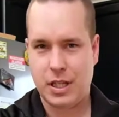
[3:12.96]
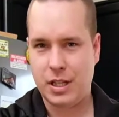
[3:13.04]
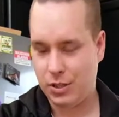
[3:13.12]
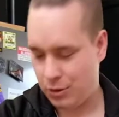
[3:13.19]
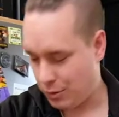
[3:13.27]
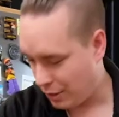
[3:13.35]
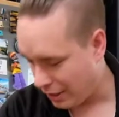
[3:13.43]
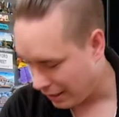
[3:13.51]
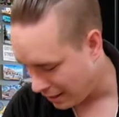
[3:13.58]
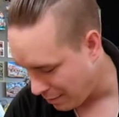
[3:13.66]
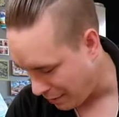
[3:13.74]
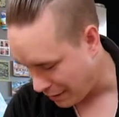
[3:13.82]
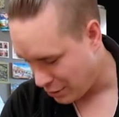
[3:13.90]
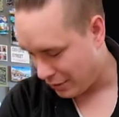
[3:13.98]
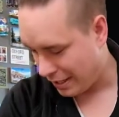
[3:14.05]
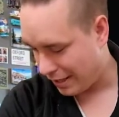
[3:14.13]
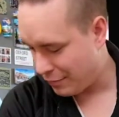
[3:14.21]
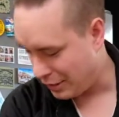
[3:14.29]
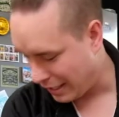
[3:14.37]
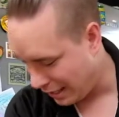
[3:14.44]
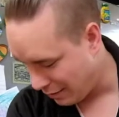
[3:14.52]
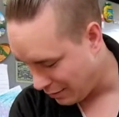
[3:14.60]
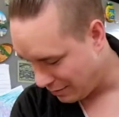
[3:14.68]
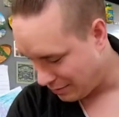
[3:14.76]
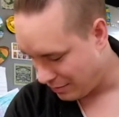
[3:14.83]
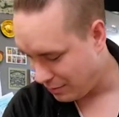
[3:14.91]
You'd think that measuring everything out
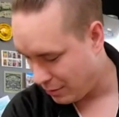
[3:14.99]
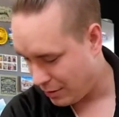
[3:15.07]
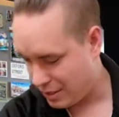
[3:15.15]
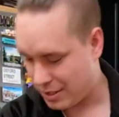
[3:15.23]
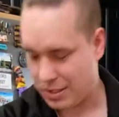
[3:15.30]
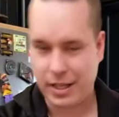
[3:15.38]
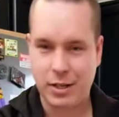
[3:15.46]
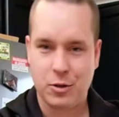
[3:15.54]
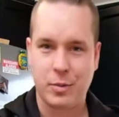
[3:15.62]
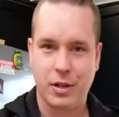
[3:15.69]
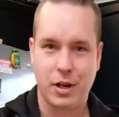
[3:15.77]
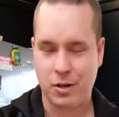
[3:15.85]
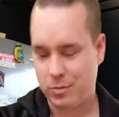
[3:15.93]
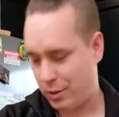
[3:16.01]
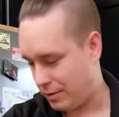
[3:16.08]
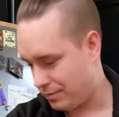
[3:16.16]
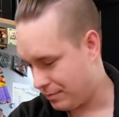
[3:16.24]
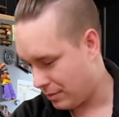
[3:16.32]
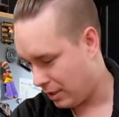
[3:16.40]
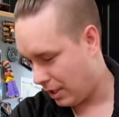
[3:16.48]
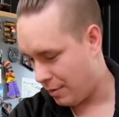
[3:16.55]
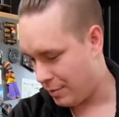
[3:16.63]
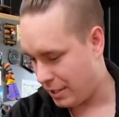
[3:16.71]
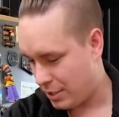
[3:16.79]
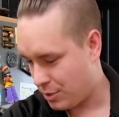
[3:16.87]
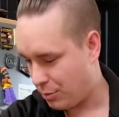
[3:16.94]
with a scale would be hard, but I mean,
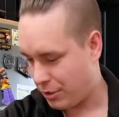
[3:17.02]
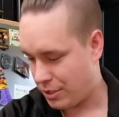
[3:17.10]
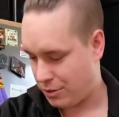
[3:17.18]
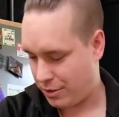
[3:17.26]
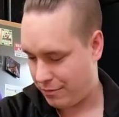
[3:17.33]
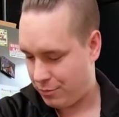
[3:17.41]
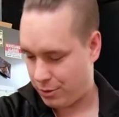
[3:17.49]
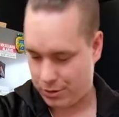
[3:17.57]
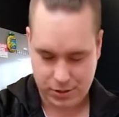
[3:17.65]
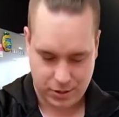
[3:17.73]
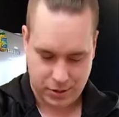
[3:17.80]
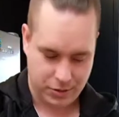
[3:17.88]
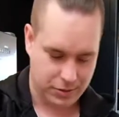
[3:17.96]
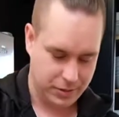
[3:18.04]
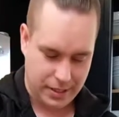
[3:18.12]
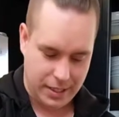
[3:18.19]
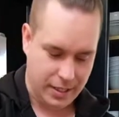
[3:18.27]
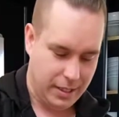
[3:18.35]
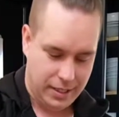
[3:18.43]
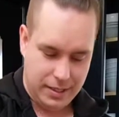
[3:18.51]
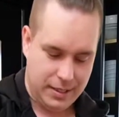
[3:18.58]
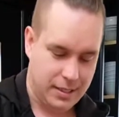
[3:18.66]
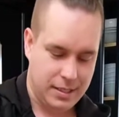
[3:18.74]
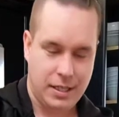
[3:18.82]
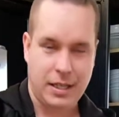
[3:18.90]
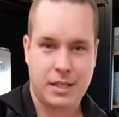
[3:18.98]
it's pretty straightforward. So,
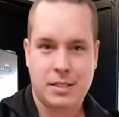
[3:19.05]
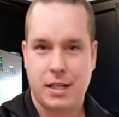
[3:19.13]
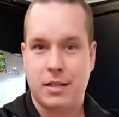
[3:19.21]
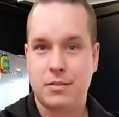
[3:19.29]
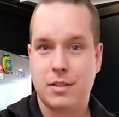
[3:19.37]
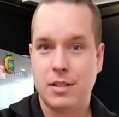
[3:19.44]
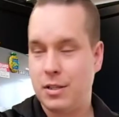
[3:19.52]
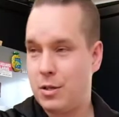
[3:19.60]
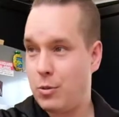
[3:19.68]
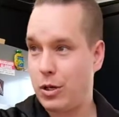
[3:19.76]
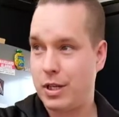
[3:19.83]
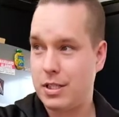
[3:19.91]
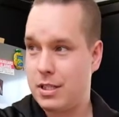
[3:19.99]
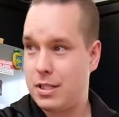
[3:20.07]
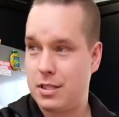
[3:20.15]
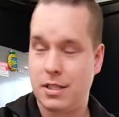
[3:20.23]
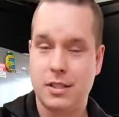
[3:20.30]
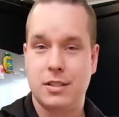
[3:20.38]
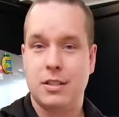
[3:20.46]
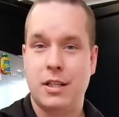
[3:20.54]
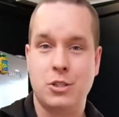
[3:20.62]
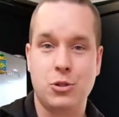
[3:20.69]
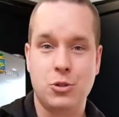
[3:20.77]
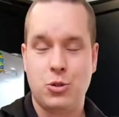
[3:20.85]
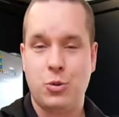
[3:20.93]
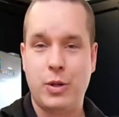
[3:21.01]
and like I said, a little more consistent, lets you
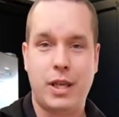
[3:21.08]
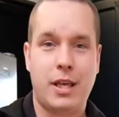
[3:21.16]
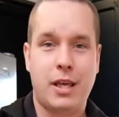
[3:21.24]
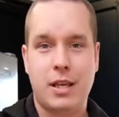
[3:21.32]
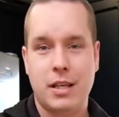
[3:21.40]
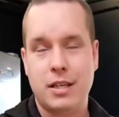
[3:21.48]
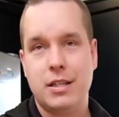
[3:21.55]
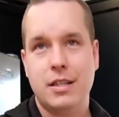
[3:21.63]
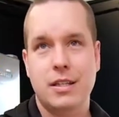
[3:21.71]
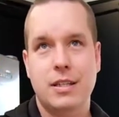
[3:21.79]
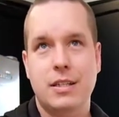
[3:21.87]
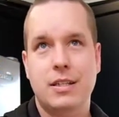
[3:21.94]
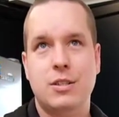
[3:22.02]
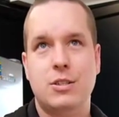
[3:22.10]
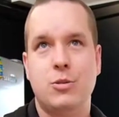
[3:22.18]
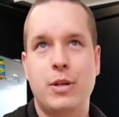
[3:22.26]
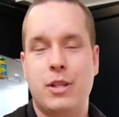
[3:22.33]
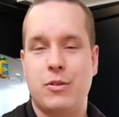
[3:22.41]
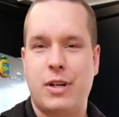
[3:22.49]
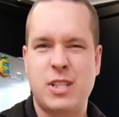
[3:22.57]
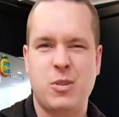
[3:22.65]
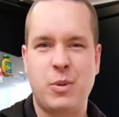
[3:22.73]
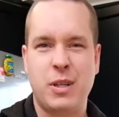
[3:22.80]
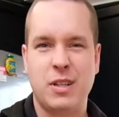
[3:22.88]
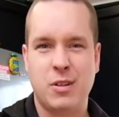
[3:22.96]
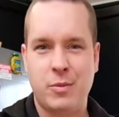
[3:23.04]
tweak the recipe
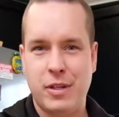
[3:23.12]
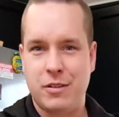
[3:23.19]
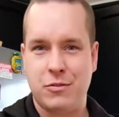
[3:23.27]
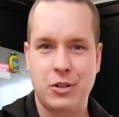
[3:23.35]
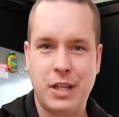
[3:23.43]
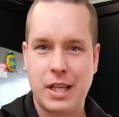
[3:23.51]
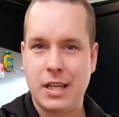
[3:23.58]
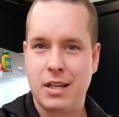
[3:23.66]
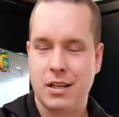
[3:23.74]
a little bit if you need.